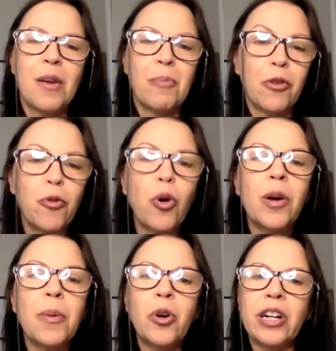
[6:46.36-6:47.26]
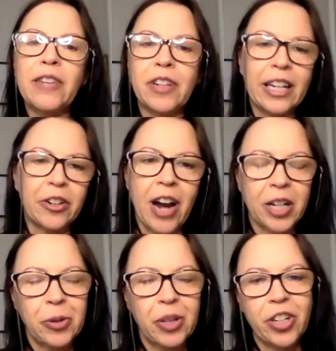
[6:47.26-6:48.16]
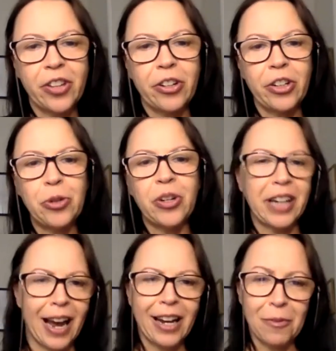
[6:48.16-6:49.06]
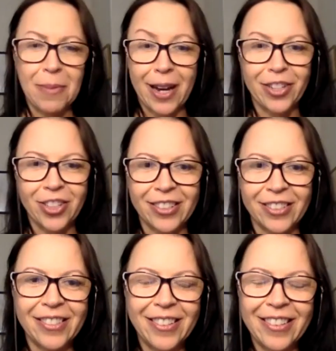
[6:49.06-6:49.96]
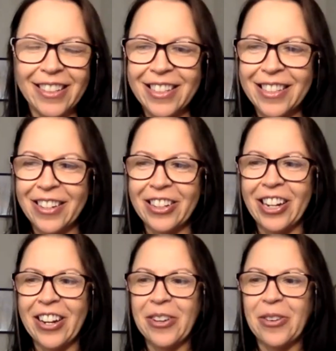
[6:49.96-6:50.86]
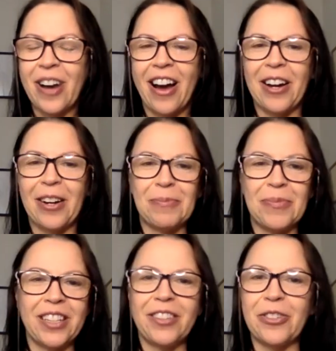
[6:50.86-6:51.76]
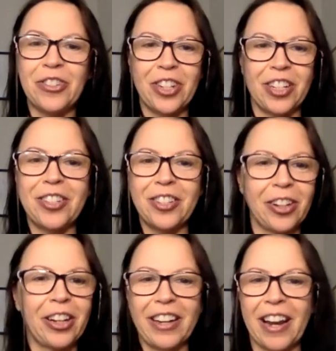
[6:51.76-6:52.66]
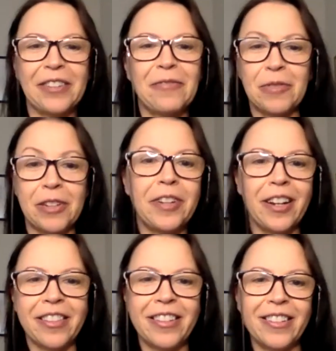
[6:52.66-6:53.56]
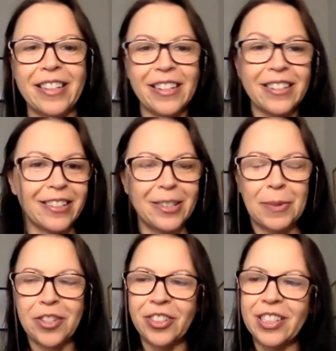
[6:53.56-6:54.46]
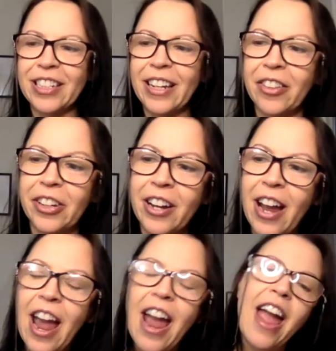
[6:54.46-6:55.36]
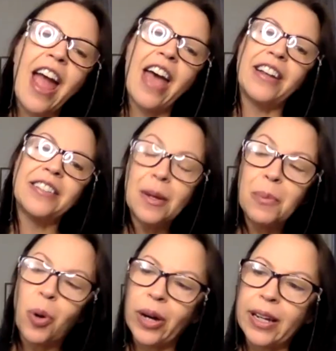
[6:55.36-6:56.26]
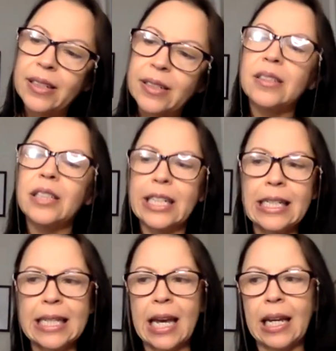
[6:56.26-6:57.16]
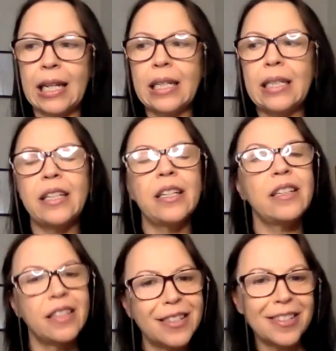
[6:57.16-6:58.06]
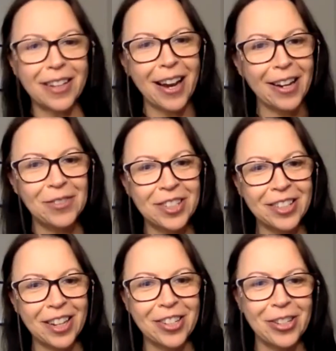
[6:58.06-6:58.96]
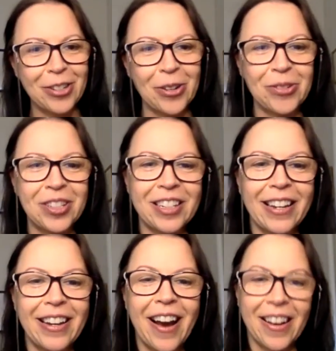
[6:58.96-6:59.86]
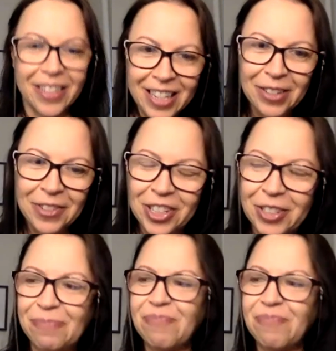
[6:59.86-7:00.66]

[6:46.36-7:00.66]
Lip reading: perform or even interact with each other, you can kind of imagine the scenario that they're just good at kind of riffing on these things and especially together. And at some point, Larry said, this is the kind of discussion you don't see on television.